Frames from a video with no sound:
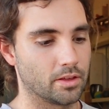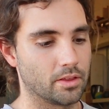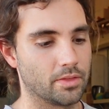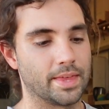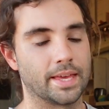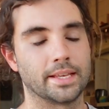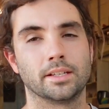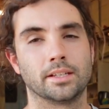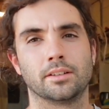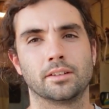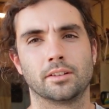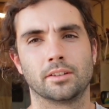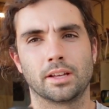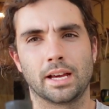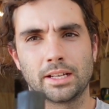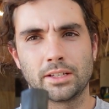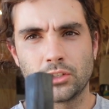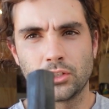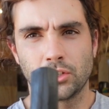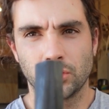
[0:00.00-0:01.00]
then I
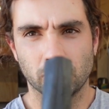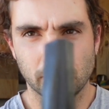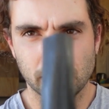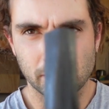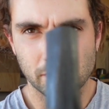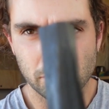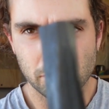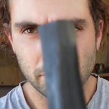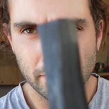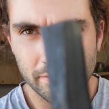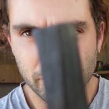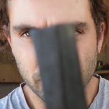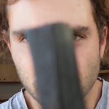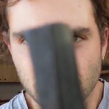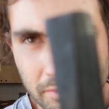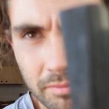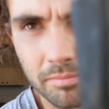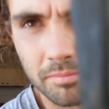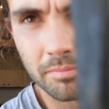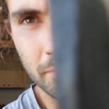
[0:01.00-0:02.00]
took these riven
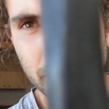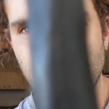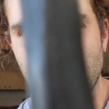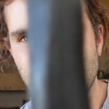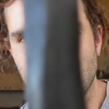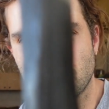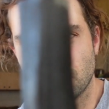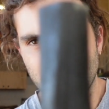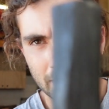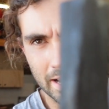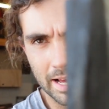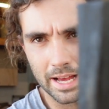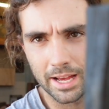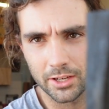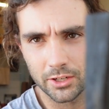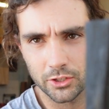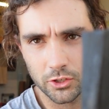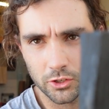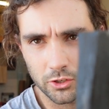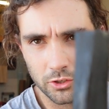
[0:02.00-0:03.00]
bits of
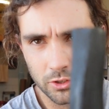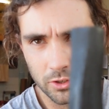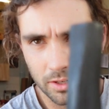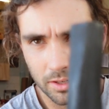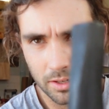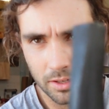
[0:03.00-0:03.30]
ash